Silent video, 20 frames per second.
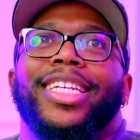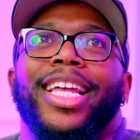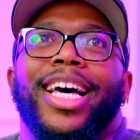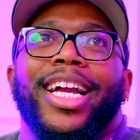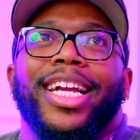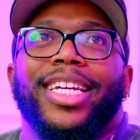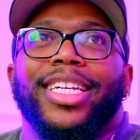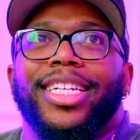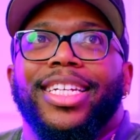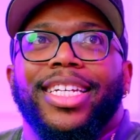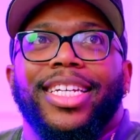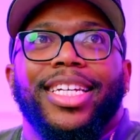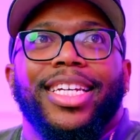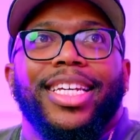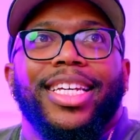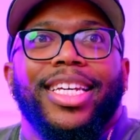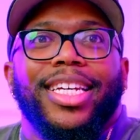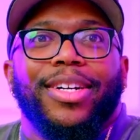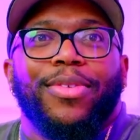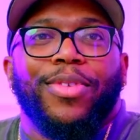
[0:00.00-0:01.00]
Like,
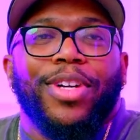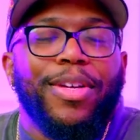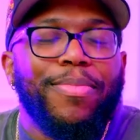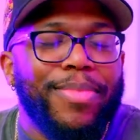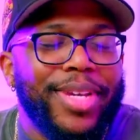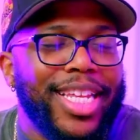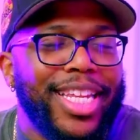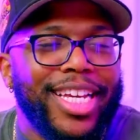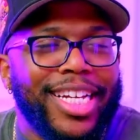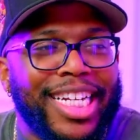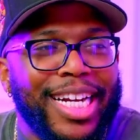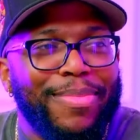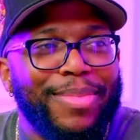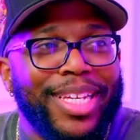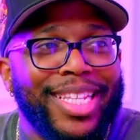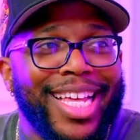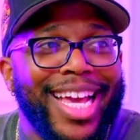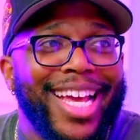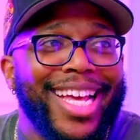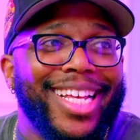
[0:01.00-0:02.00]
we're a media company
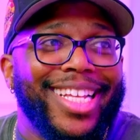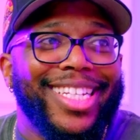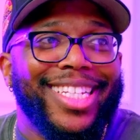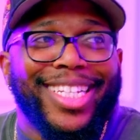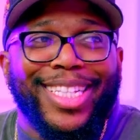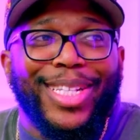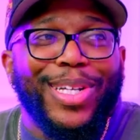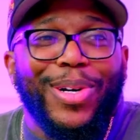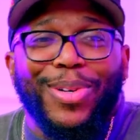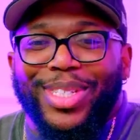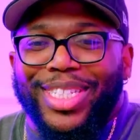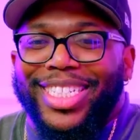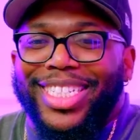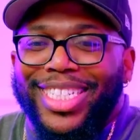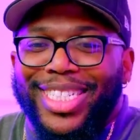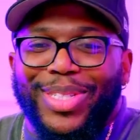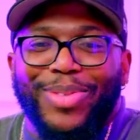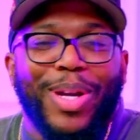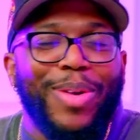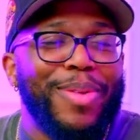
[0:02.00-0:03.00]
that clothes is
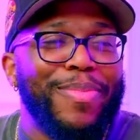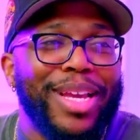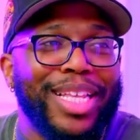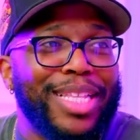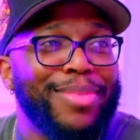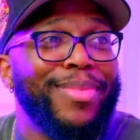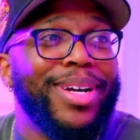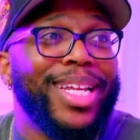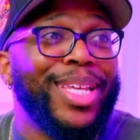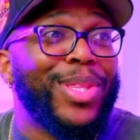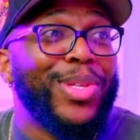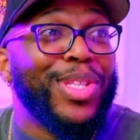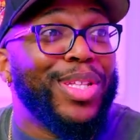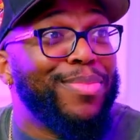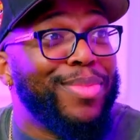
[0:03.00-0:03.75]
just the way we make the money through the